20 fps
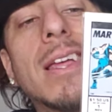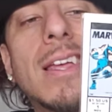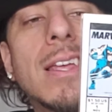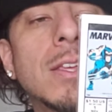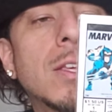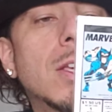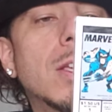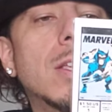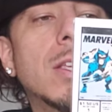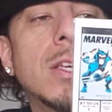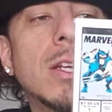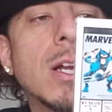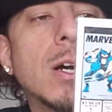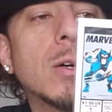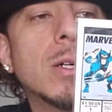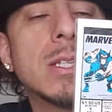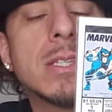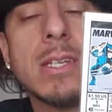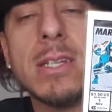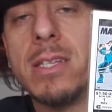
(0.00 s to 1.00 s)
you
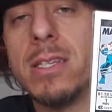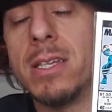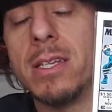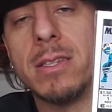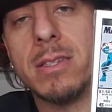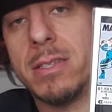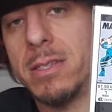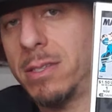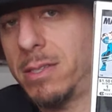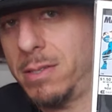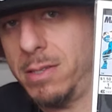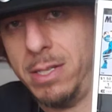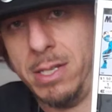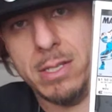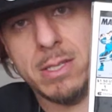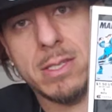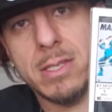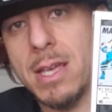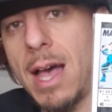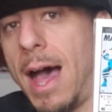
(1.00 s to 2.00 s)
know, it, it, it's
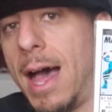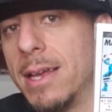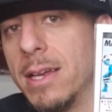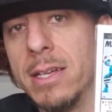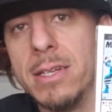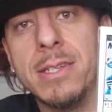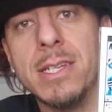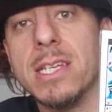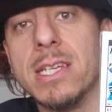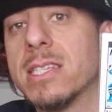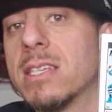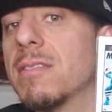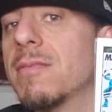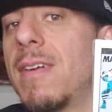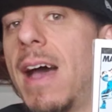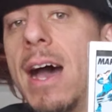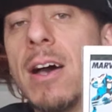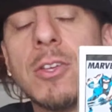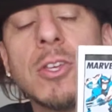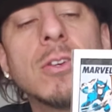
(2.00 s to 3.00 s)
it's got a decent
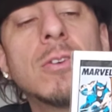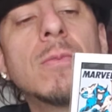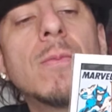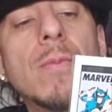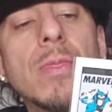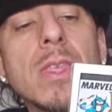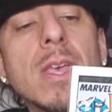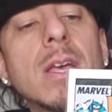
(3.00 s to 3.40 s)
value.